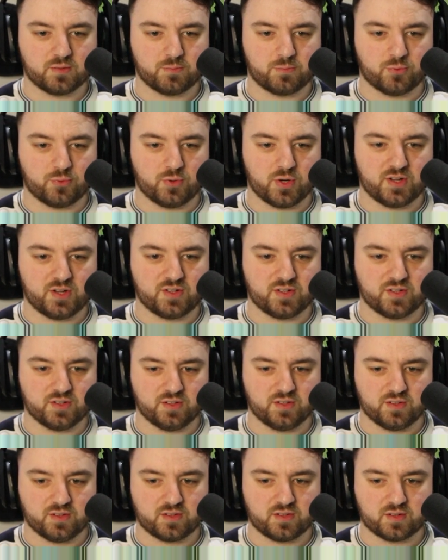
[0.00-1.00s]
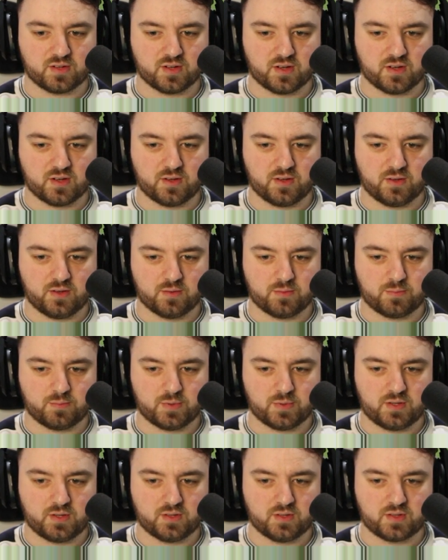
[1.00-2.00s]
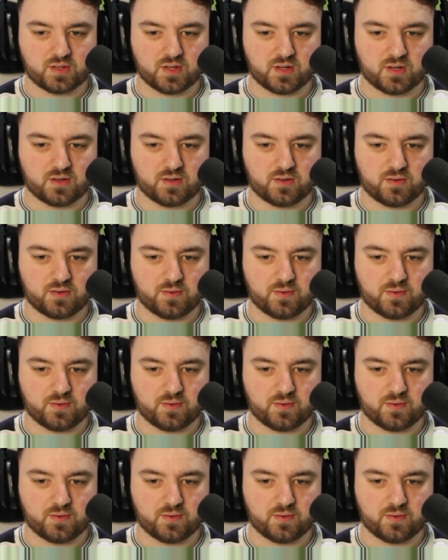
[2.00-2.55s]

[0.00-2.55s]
bridges. Now, bridges here